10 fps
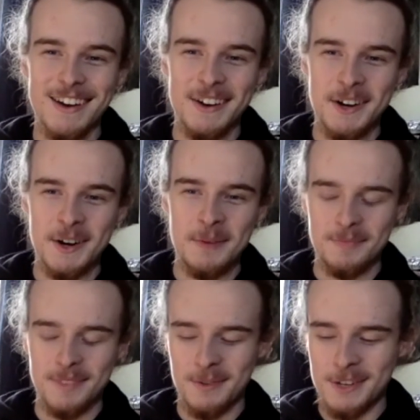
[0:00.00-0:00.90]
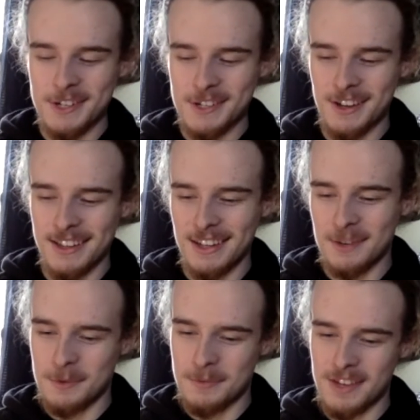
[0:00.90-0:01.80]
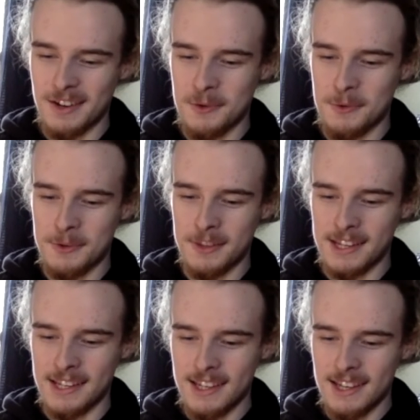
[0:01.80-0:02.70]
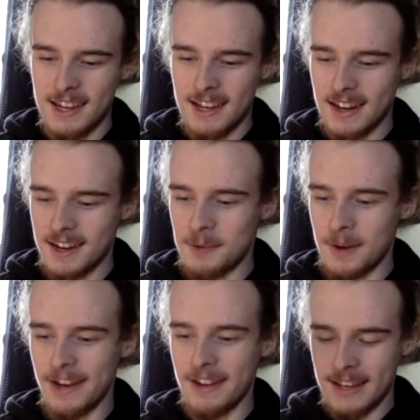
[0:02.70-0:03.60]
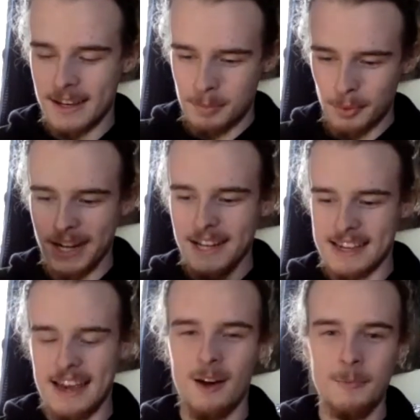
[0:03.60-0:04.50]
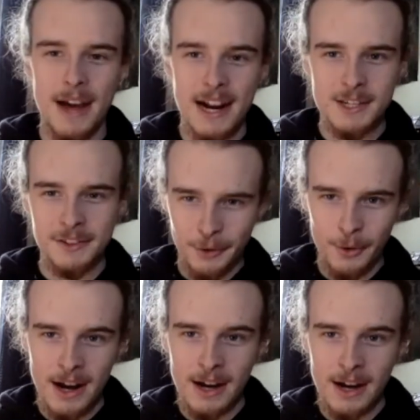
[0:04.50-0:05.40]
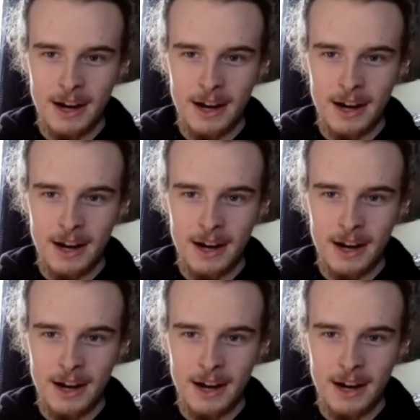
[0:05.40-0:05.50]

And we just thought that it would be a cool like kind of way to like bring it down back to the ground